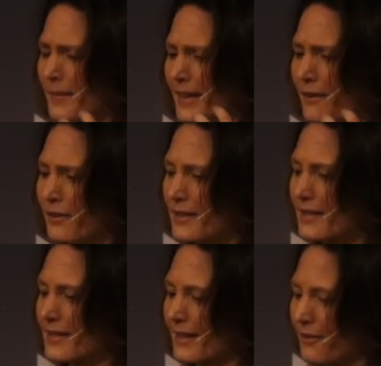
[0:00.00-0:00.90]
If
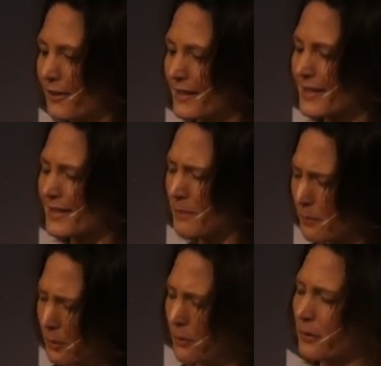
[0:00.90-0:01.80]
it's
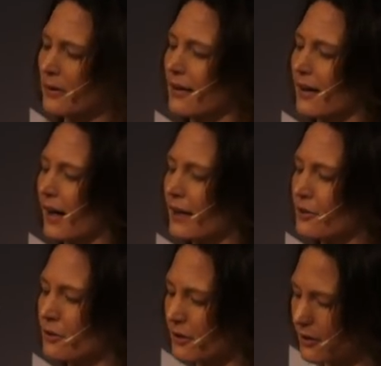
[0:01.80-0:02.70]
simple
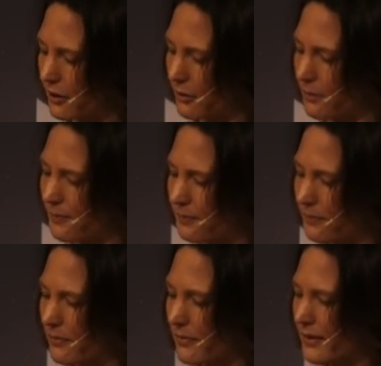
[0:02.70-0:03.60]
and you know,
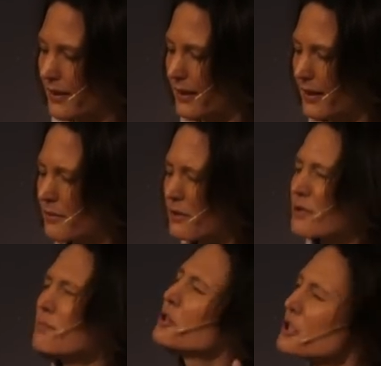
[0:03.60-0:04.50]
it
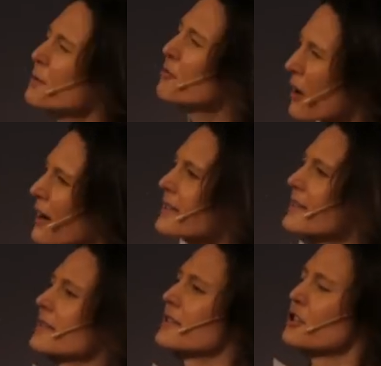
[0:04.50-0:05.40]
just must be right.
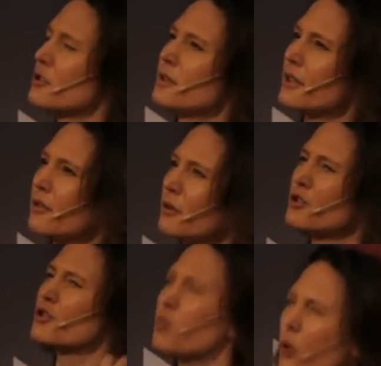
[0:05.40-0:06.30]
There's this human thing going, you just